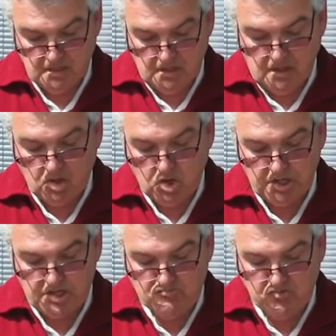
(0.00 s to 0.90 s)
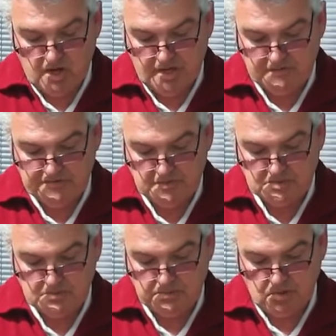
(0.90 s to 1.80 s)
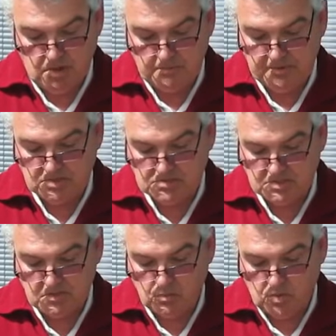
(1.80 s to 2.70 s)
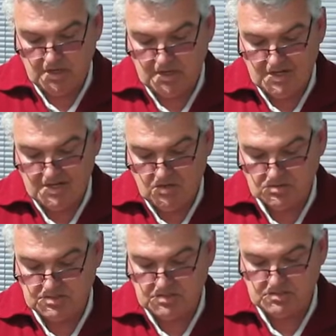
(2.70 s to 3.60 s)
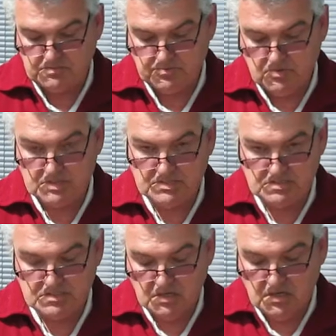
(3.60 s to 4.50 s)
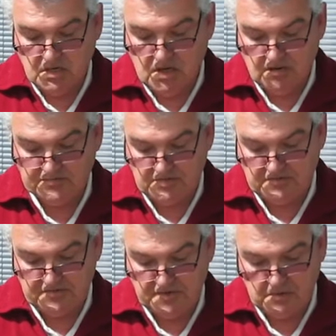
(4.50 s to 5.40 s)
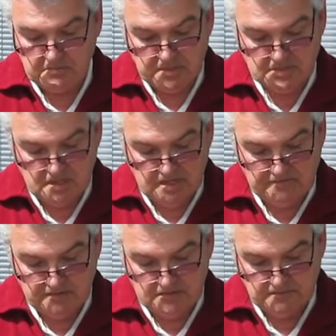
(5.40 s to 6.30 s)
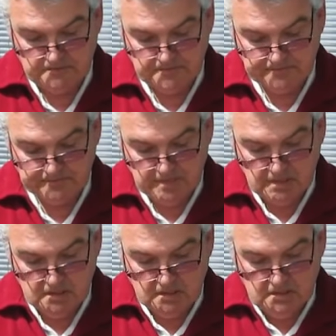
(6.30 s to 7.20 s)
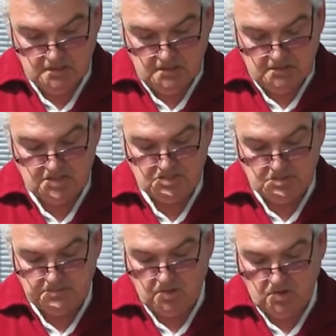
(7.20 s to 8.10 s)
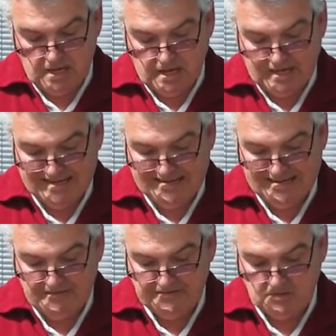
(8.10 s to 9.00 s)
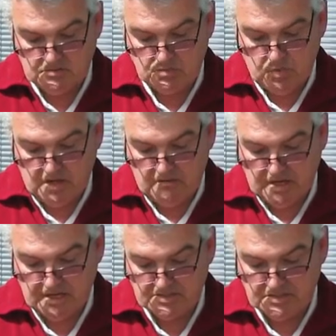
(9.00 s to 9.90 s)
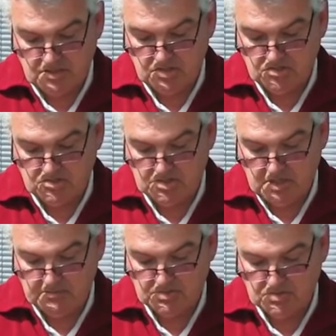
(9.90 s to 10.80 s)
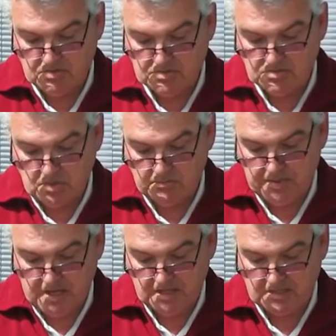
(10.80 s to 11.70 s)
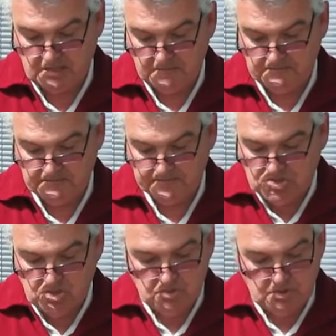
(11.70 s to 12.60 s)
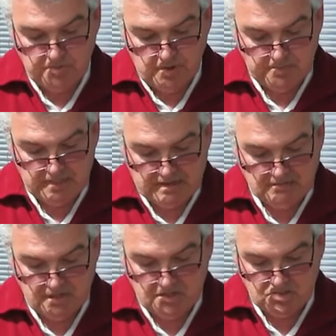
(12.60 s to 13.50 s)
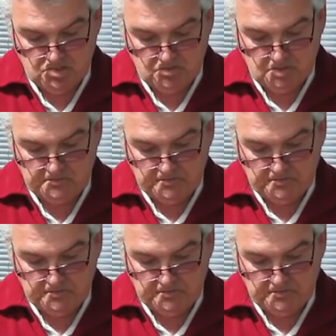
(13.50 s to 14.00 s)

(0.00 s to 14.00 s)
I got it in writing from the supplier because I didn't want any nasty surprises after the thing had been delivered. This supplier had a Netherlands warehouse and could ship as soon as I had paid. Due to the popularity in Europe,